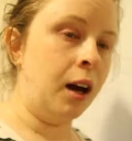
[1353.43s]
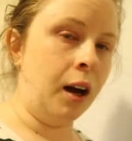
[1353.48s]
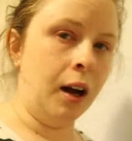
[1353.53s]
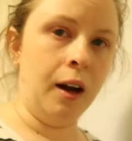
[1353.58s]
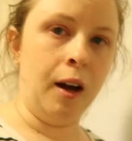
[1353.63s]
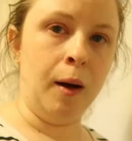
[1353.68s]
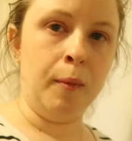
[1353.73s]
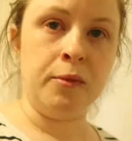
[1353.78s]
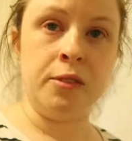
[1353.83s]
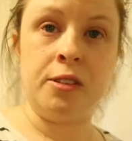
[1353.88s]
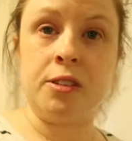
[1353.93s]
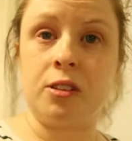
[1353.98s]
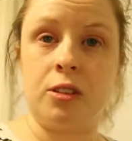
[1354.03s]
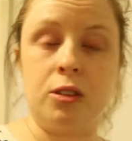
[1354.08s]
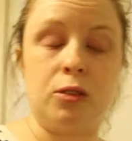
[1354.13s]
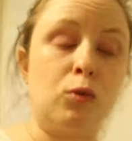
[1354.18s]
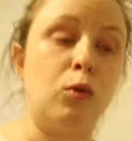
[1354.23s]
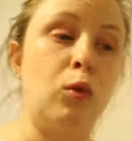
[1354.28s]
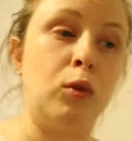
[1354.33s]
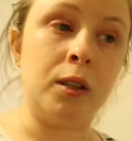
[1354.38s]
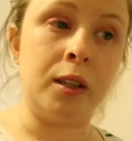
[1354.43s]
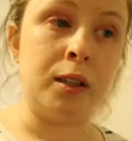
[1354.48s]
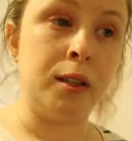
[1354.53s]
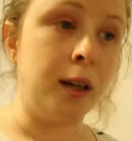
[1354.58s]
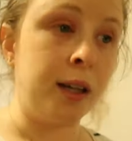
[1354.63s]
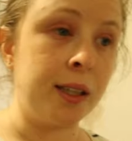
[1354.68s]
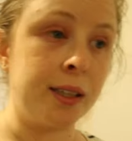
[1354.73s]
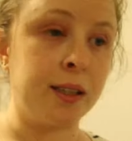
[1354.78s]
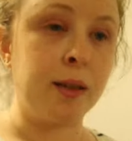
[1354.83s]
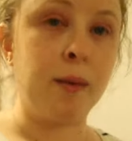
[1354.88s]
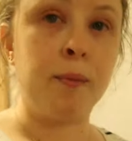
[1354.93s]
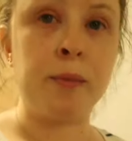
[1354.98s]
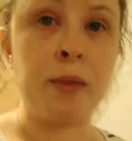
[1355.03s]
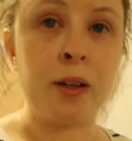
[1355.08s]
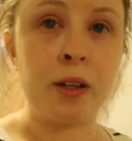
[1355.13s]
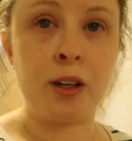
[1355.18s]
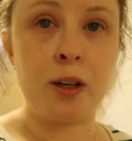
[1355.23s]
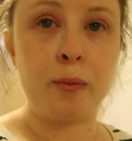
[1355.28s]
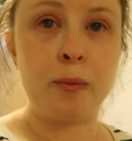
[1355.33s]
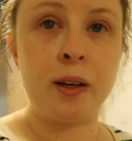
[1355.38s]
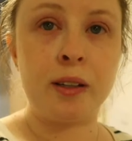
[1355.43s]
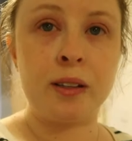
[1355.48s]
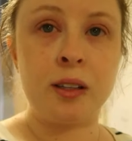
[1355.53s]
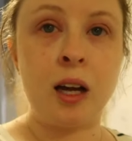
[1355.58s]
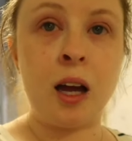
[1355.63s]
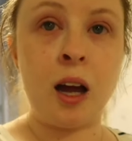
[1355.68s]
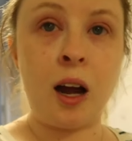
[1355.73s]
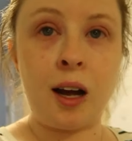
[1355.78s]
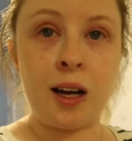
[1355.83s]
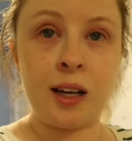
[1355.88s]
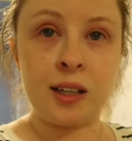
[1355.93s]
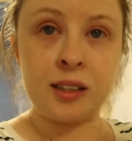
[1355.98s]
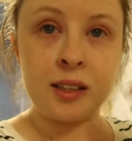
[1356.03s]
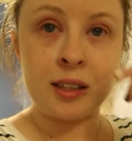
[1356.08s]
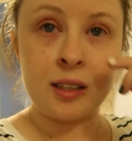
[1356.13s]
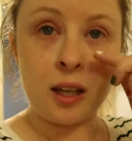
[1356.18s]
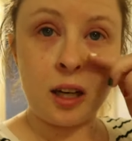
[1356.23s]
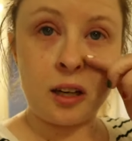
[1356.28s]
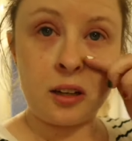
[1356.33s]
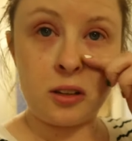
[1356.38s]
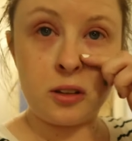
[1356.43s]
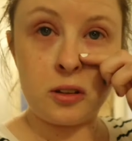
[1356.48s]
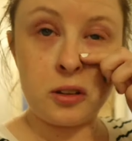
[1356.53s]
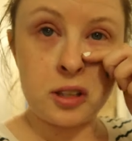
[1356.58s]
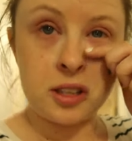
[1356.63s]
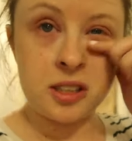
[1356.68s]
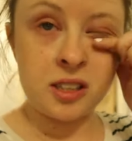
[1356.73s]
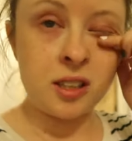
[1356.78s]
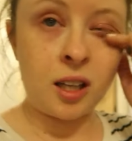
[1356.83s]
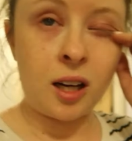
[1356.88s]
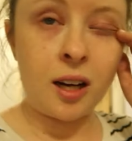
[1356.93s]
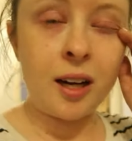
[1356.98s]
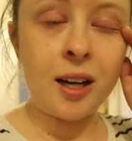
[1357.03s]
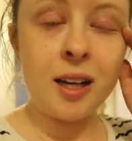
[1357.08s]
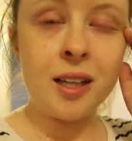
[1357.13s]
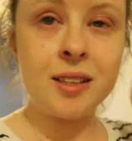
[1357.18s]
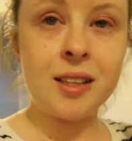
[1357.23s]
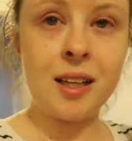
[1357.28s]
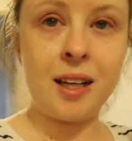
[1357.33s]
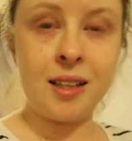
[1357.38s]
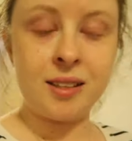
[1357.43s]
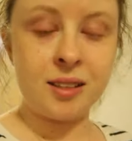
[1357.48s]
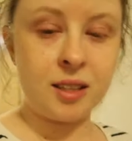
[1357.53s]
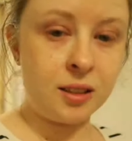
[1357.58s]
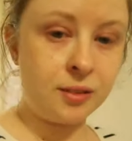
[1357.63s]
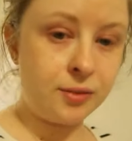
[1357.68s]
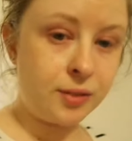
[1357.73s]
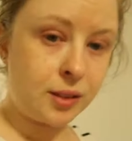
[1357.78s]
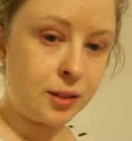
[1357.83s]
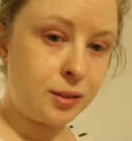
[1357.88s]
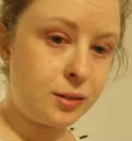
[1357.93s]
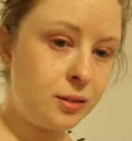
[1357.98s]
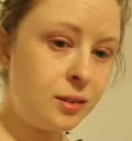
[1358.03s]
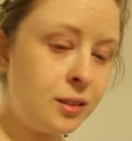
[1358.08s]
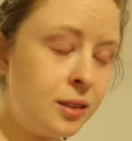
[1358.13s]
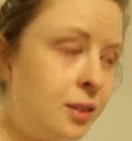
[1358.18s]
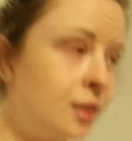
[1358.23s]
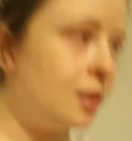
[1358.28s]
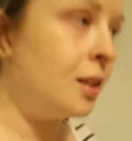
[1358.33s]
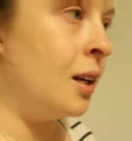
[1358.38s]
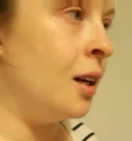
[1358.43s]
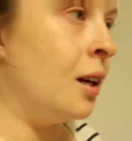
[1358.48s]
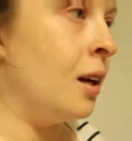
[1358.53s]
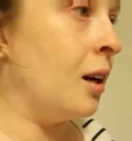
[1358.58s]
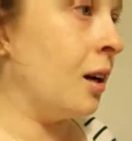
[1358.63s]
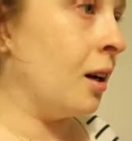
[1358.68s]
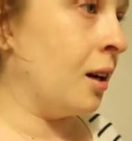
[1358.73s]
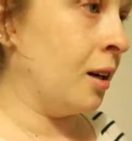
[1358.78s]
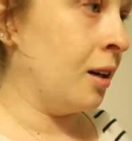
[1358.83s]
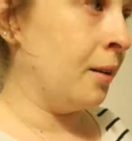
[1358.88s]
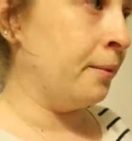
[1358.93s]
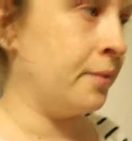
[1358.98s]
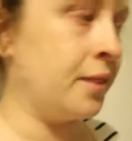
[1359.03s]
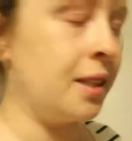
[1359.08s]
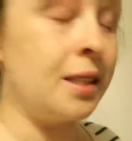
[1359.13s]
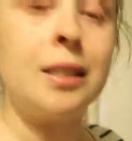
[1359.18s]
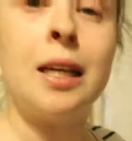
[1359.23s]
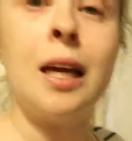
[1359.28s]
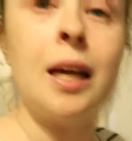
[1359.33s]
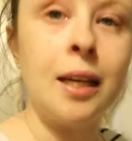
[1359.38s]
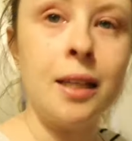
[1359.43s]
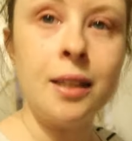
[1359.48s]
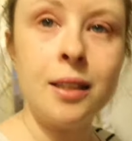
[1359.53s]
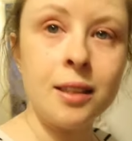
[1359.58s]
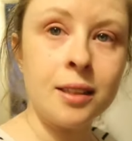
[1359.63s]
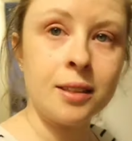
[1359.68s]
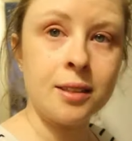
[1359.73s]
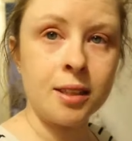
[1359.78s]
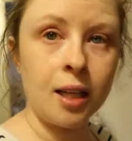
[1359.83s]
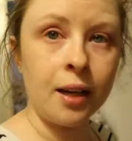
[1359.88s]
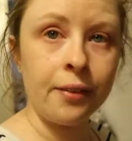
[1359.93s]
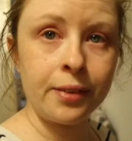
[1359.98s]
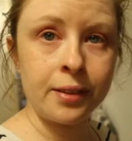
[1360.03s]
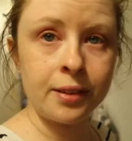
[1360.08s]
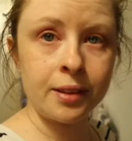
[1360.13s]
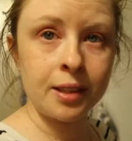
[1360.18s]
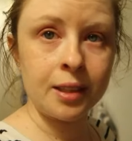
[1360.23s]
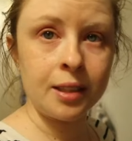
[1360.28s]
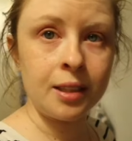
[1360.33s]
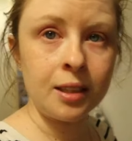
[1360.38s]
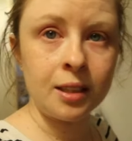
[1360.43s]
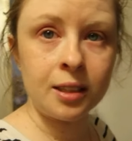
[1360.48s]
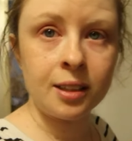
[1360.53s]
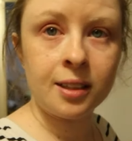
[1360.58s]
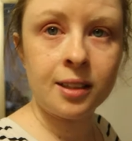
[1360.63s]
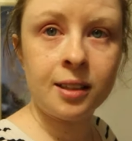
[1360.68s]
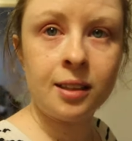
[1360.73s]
I'm just gonna call it a night. I'm gonna go to bed. I think I look as tired as I feel. This heat definitely